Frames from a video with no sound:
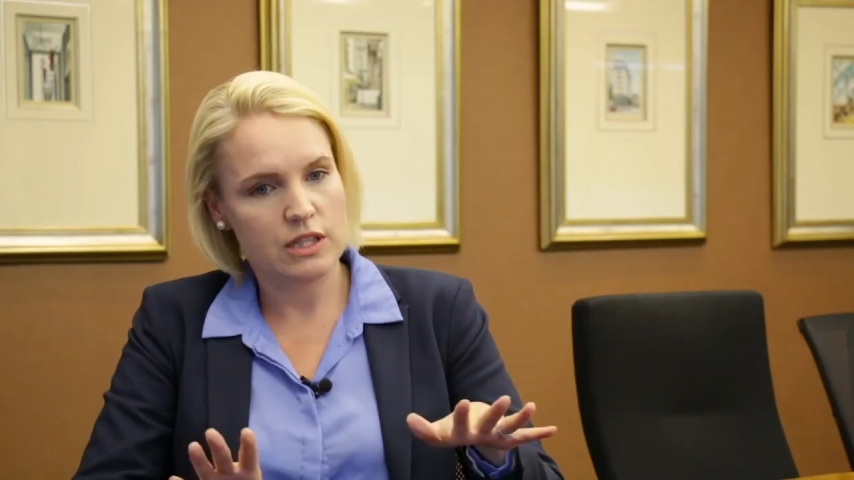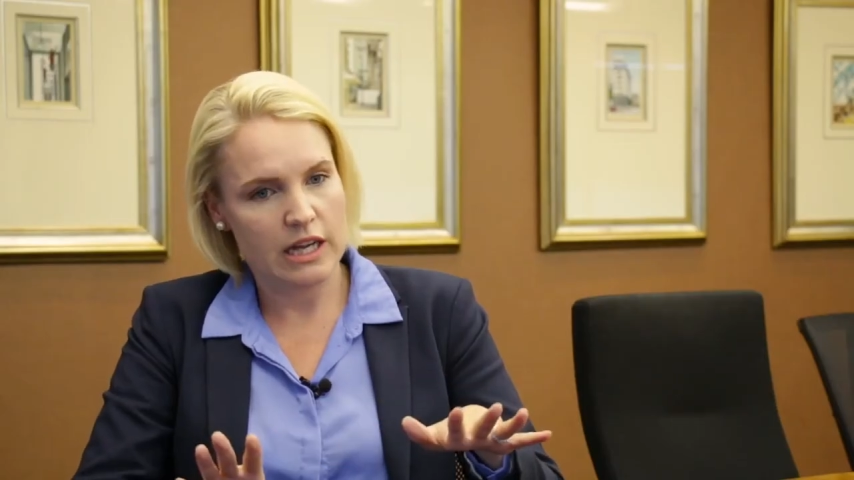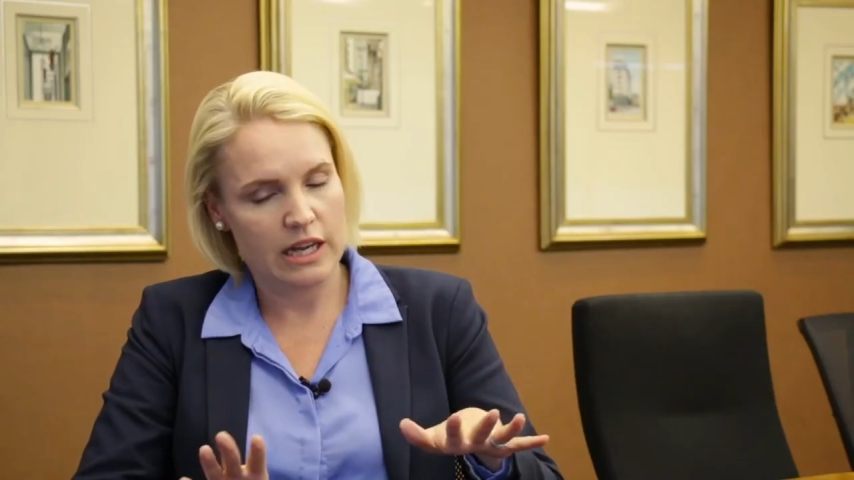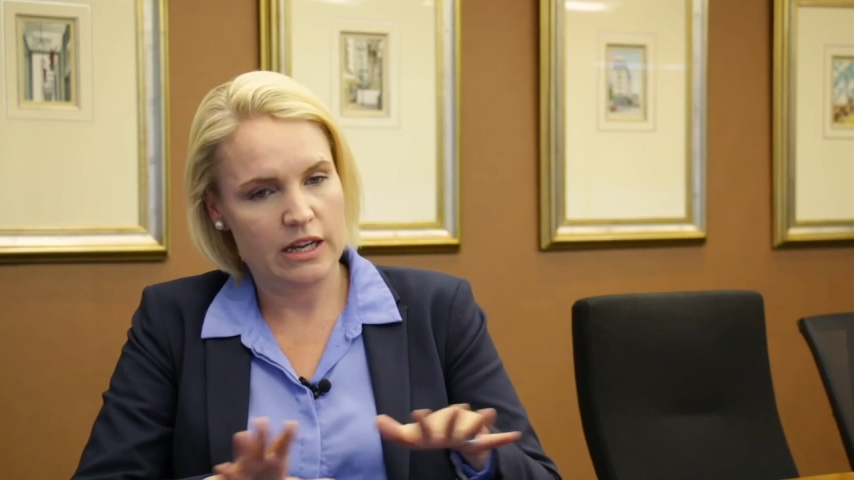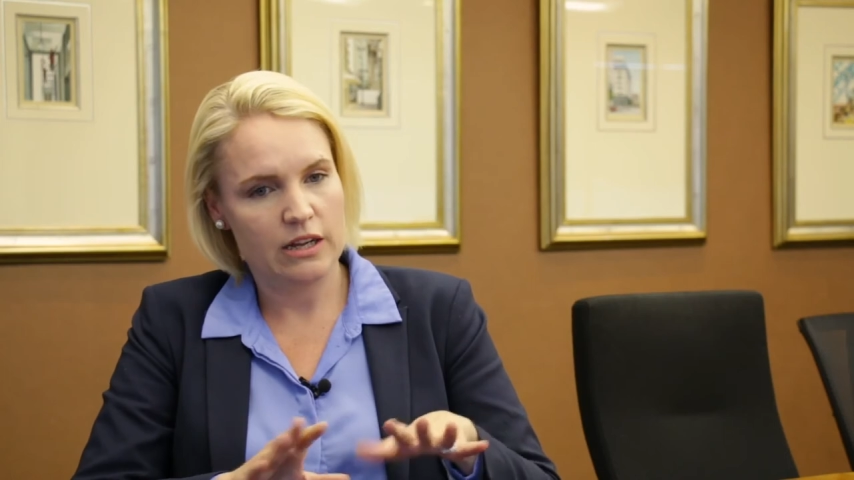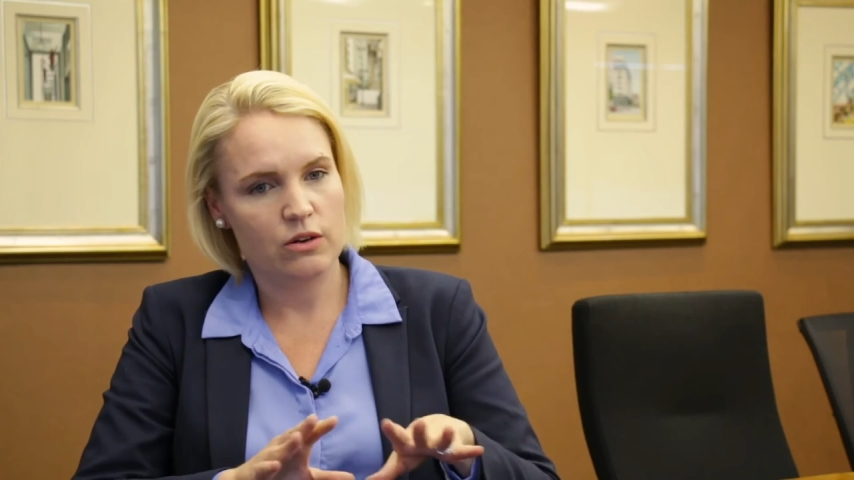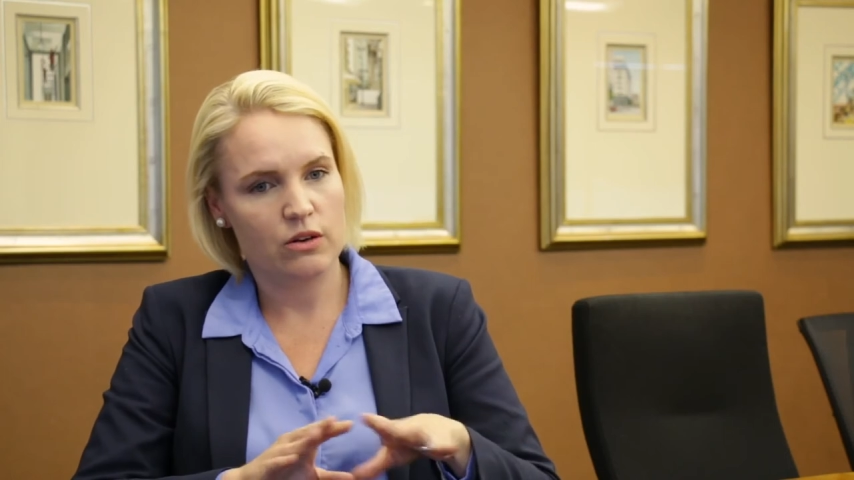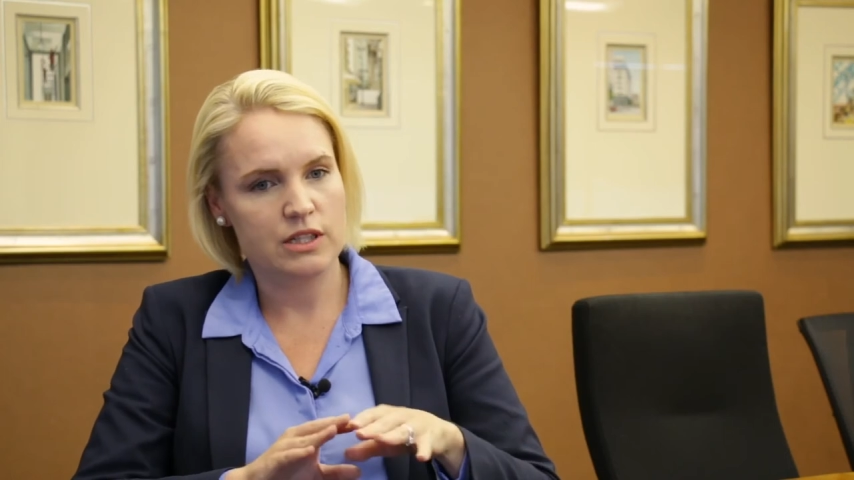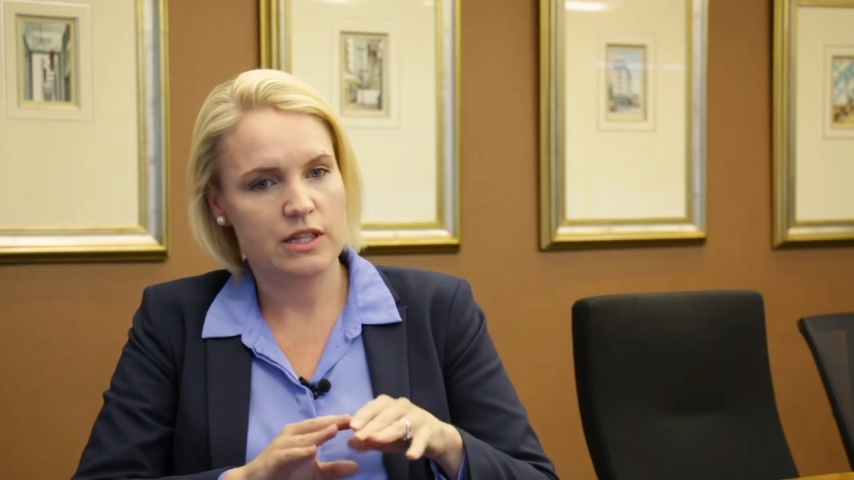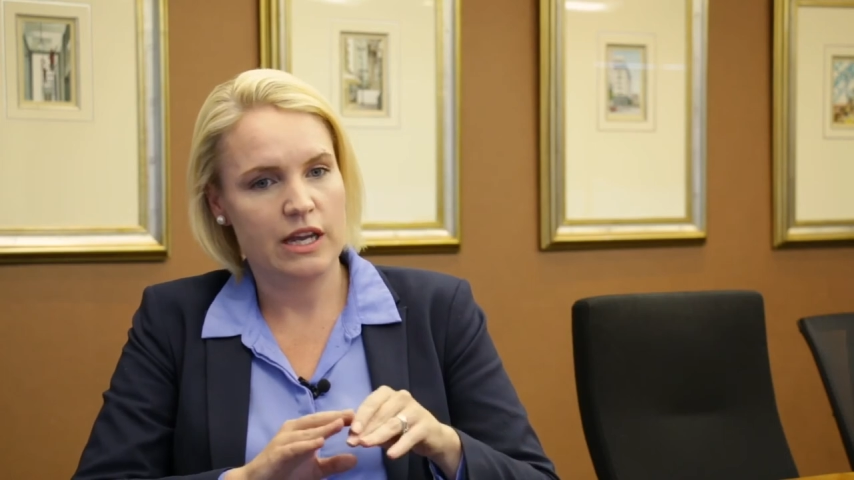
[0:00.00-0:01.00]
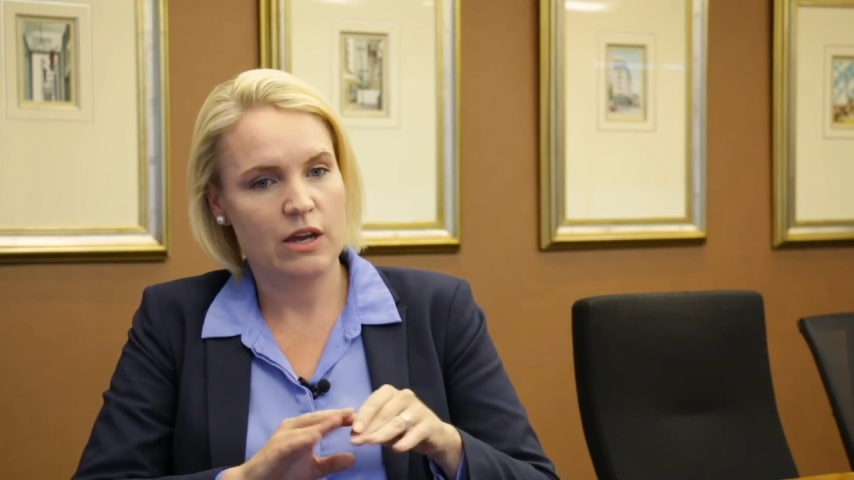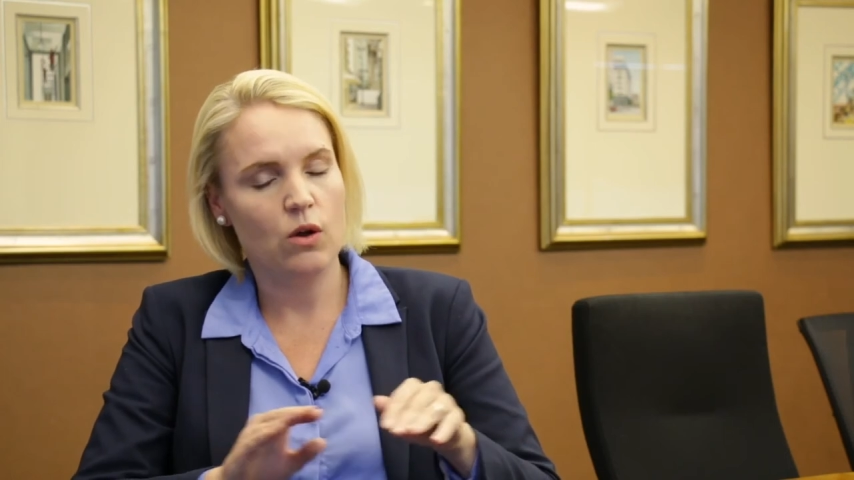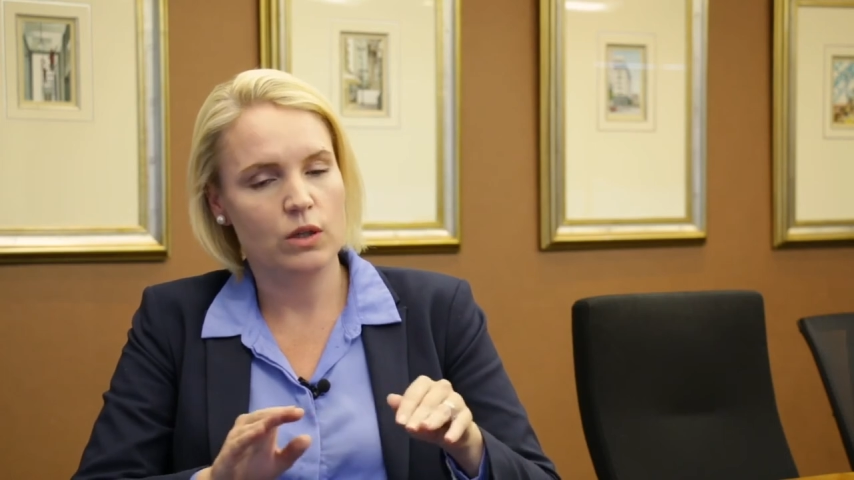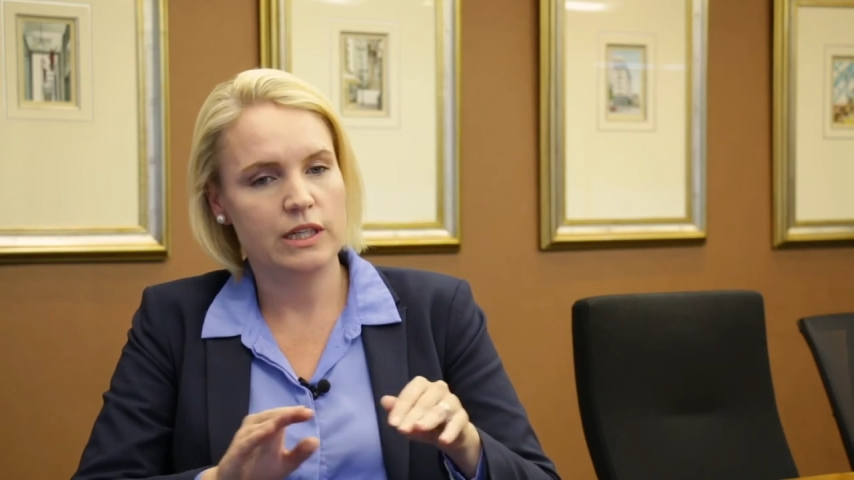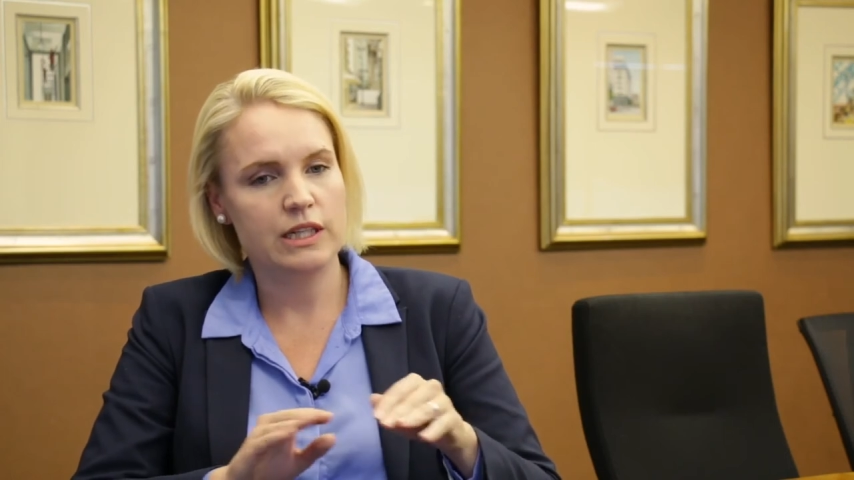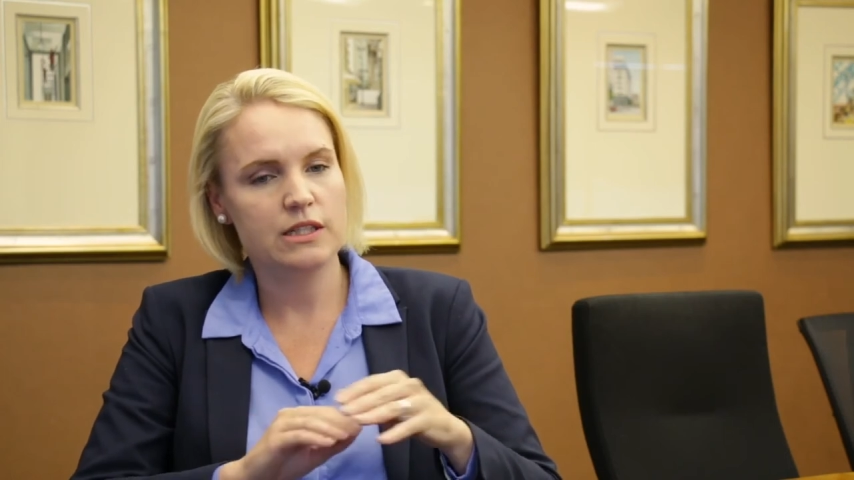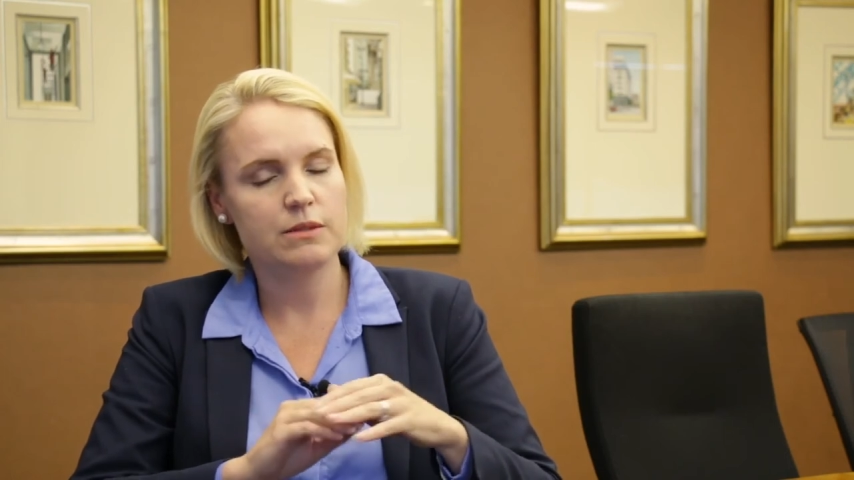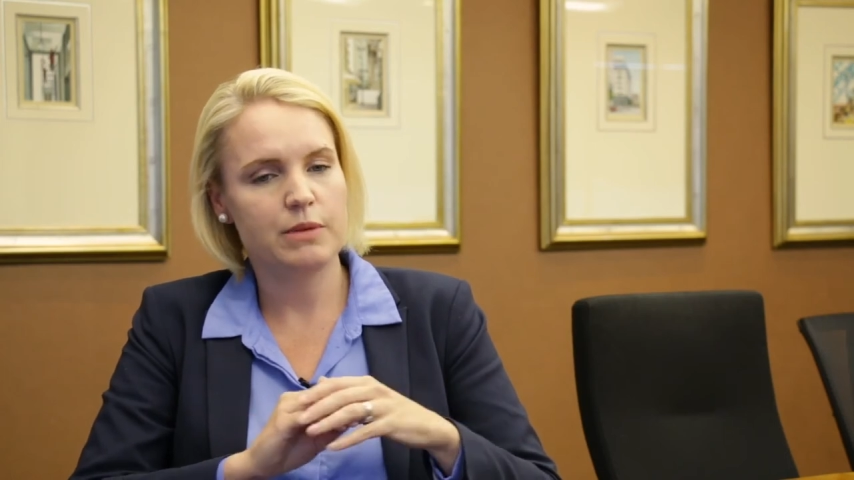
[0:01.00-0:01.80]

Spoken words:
their holdings.